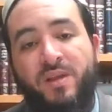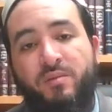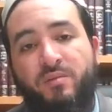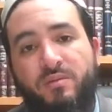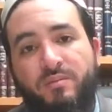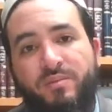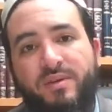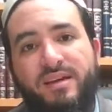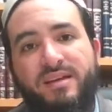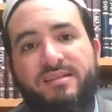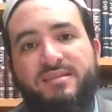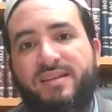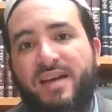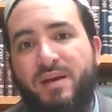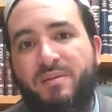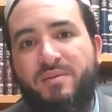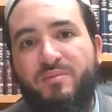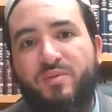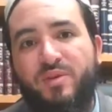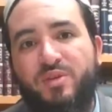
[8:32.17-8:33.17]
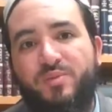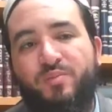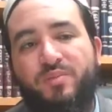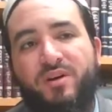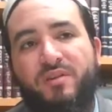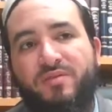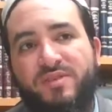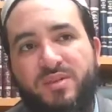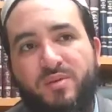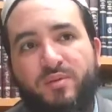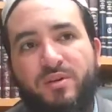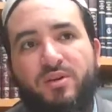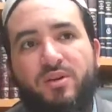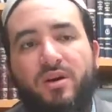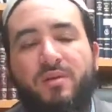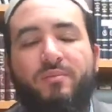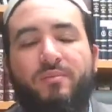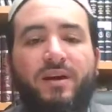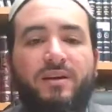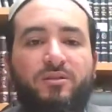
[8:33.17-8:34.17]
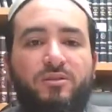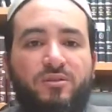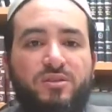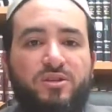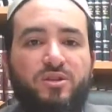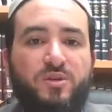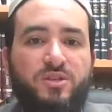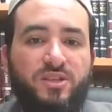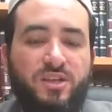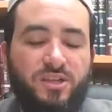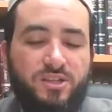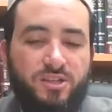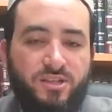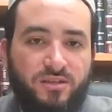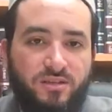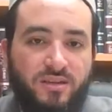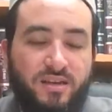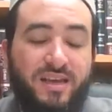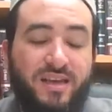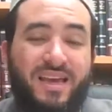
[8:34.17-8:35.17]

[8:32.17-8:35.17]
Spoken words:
will be a time in which prophecy will come back to the Jewish nation.